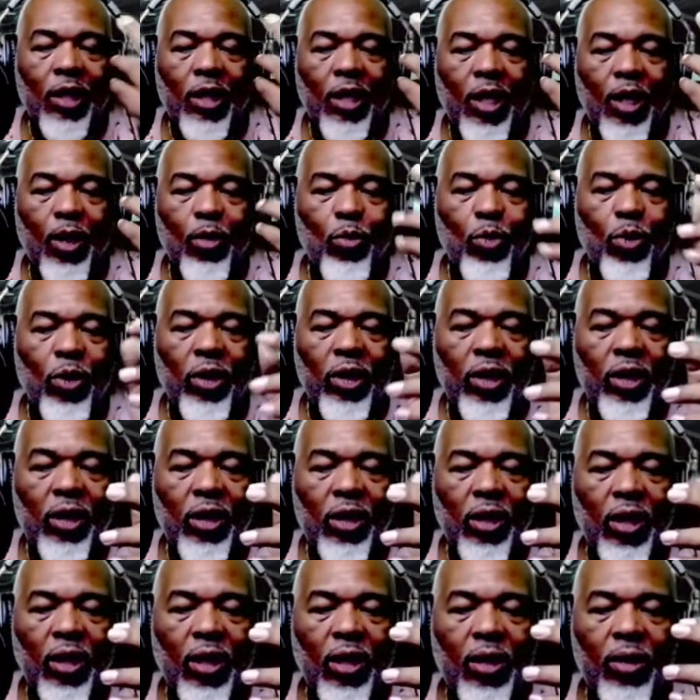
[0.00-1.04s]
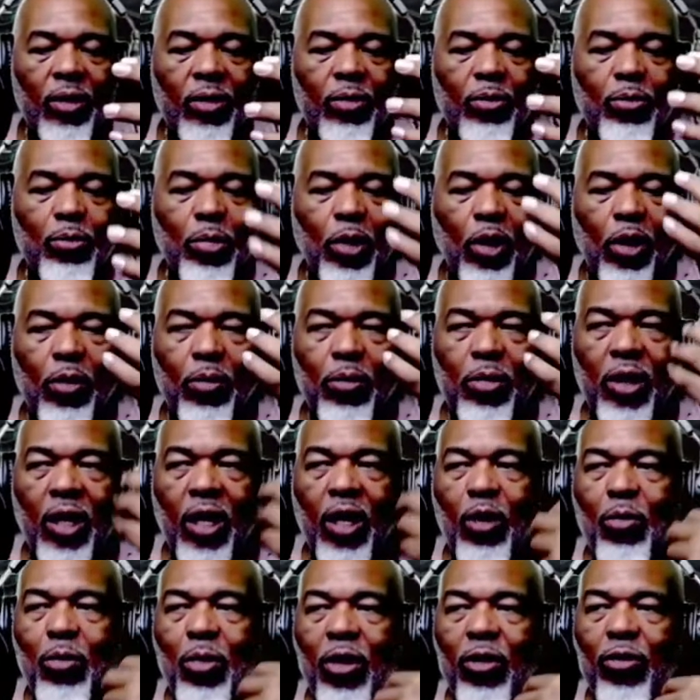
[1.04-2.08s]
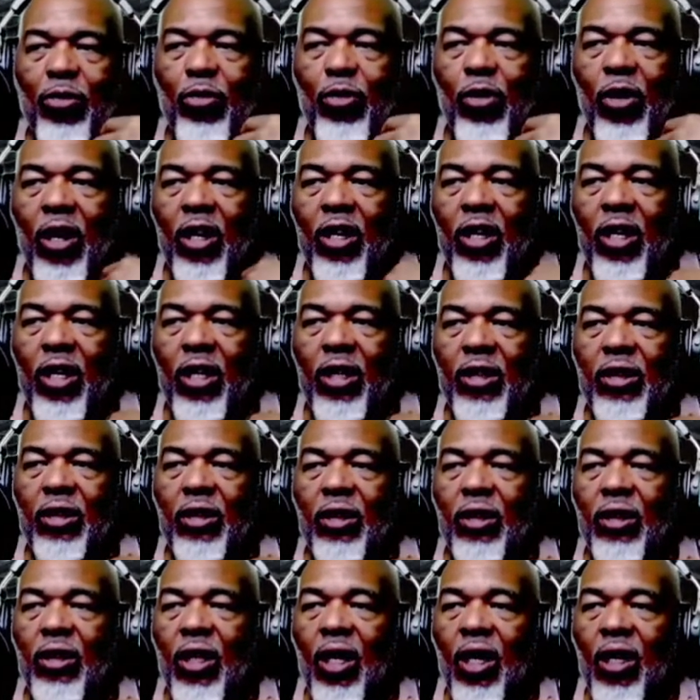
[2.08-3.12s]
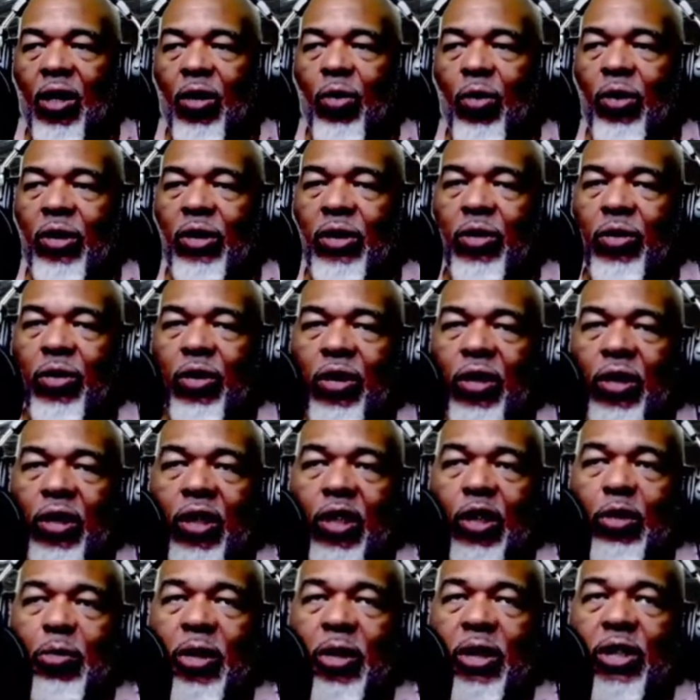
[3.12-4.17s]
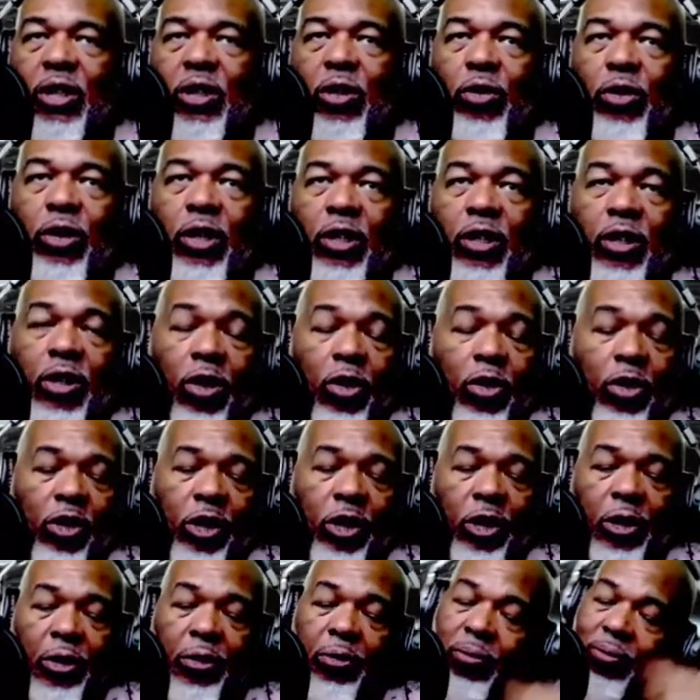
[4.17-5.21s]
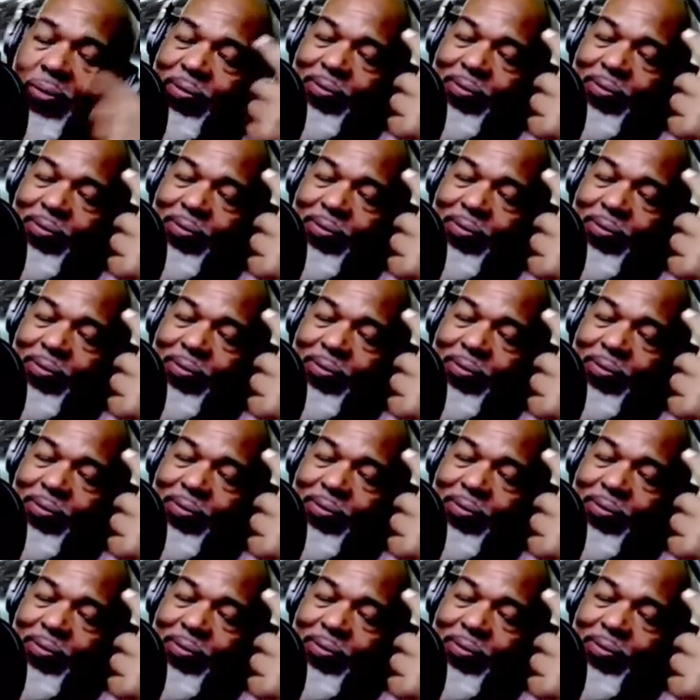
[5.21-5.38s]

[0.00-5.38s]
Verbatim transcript: I'm really uh, bummed now. My Friday is not going so good because my show didn't go good.